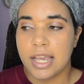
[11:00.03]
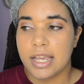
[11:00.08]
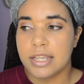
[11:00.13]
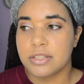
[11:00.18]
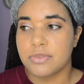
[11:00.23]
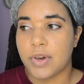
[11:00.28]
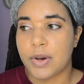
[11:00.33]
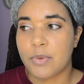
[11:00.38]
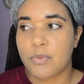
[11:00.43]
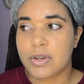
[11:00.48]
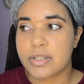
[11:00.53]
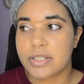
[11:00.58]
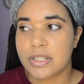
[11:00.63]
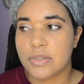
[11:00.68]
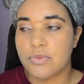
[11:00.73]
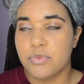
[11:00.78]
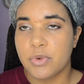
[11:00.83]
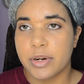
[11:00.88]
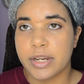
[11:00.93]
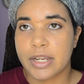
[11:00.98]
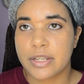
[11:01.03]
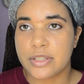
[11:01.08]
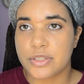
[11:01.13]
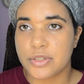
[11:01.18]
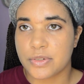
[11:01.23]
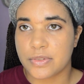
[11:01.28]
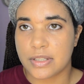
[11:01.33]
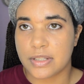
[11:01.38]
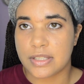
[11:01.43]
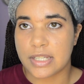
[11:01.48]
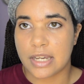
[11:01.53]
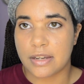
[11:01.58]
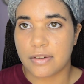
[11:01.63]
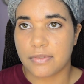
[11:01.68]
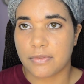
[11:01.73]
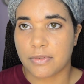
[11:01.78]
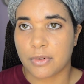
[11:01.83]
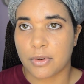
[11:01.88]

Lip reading: so I wasn't working during the day for